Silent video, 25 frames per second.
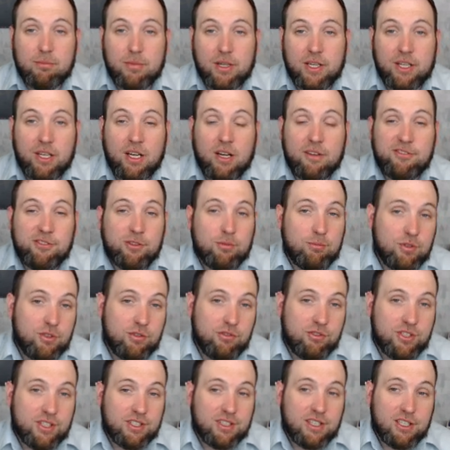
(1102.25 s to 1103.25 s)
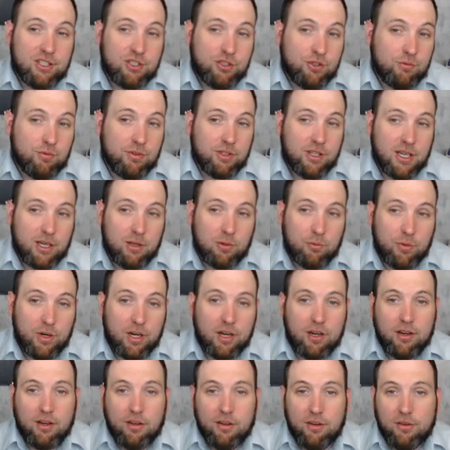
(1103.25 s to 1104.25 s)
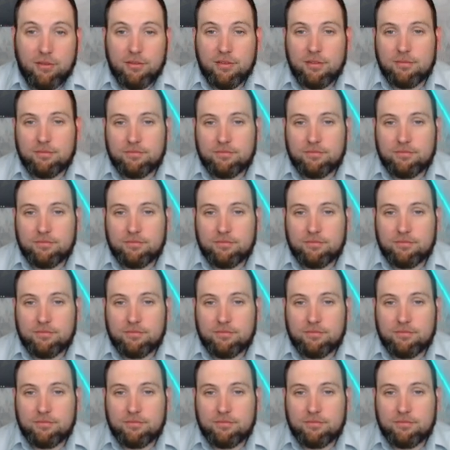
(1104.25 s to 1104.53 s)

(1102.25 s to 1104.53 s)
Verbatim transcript: money off your music that you were not aware of.